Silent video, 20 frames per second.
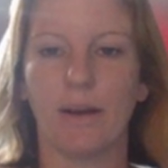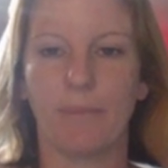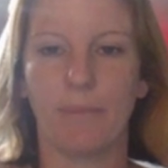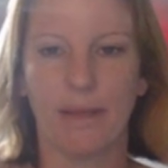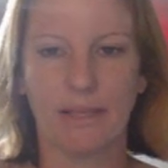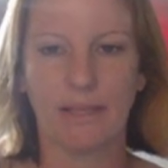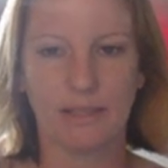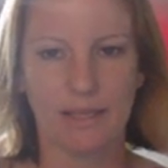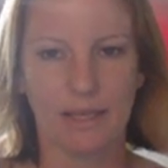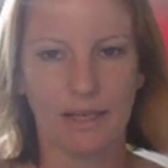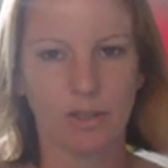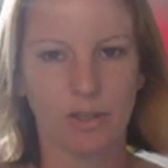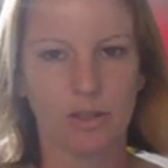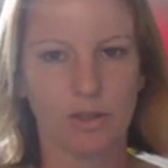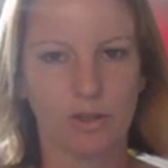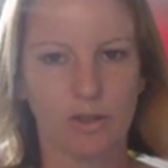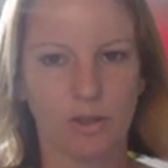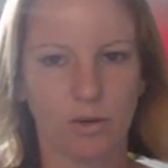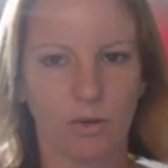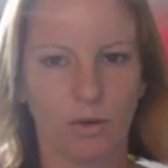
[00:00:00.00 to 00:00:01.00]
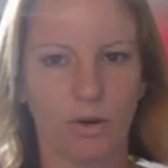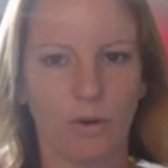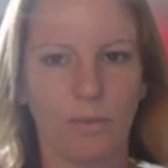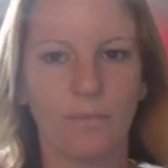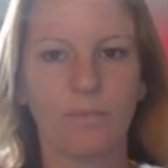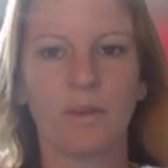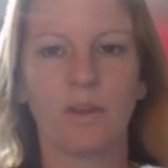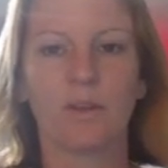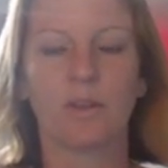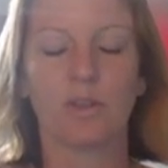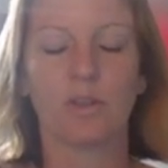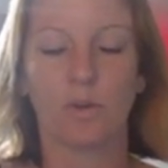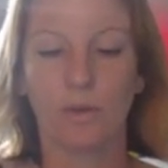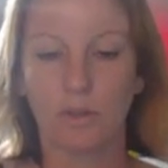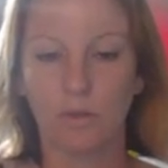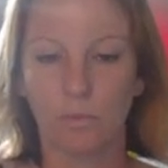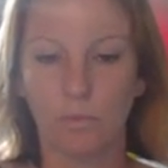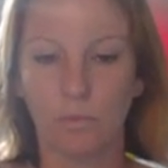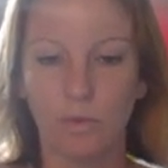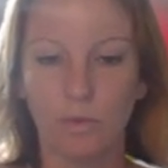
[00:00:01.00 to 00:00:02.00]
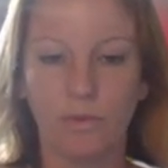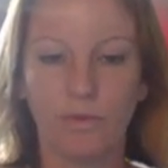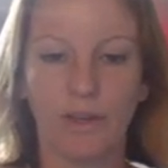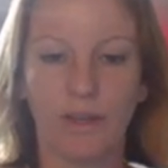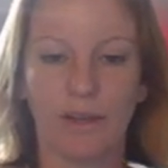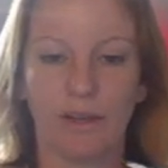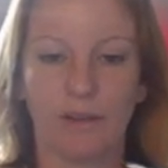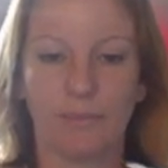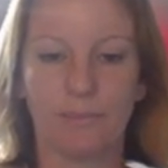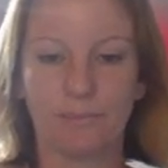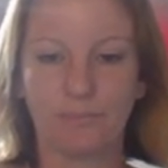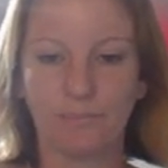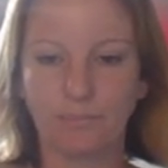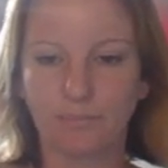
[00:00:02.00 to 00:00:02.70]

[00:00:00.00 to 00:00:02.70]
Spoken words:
and it makes like a circle. So it's moving.